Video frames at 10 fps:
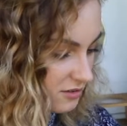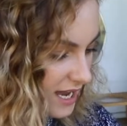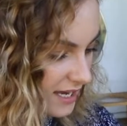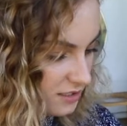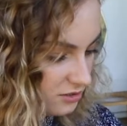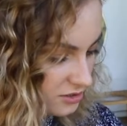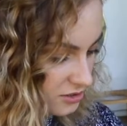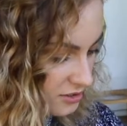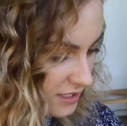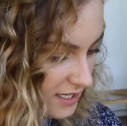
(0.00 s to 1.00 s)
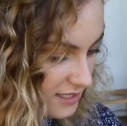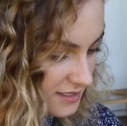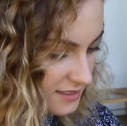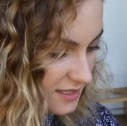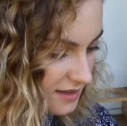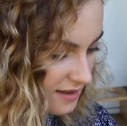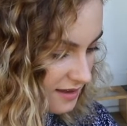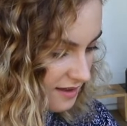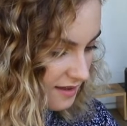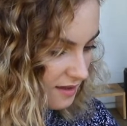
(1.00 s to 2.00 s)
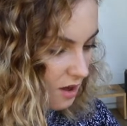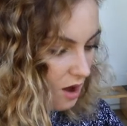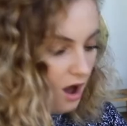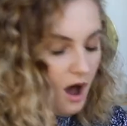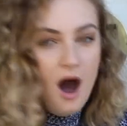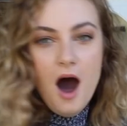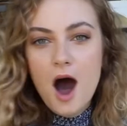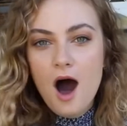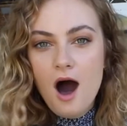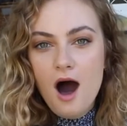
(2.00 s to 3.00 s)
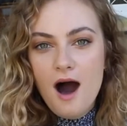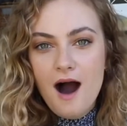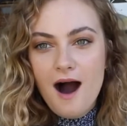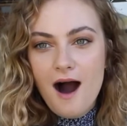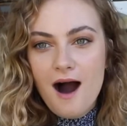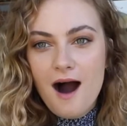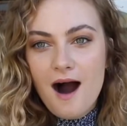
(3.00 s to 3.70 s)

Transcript: I cannot do this. Oh.